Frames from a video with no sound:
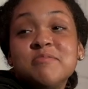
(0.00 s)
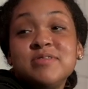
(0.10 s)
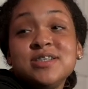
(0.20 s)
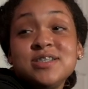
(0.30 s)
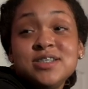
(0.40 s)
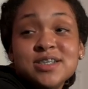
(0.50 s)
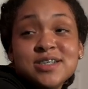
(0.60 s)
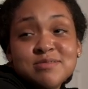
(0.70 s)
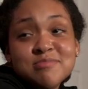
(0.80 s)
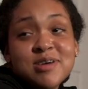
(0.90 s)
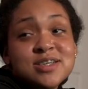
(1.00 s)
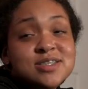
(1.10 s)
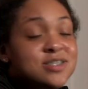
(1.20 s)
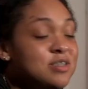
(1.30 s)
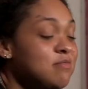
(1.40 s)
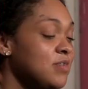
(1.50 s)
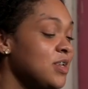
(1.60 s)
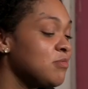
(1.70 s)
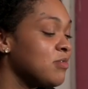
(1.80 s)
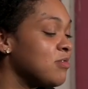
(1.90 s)
We just chilling, watching
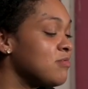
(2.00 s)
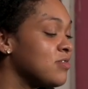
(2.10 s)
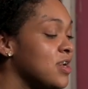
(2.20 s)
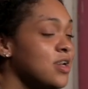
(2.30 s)
TV, you know?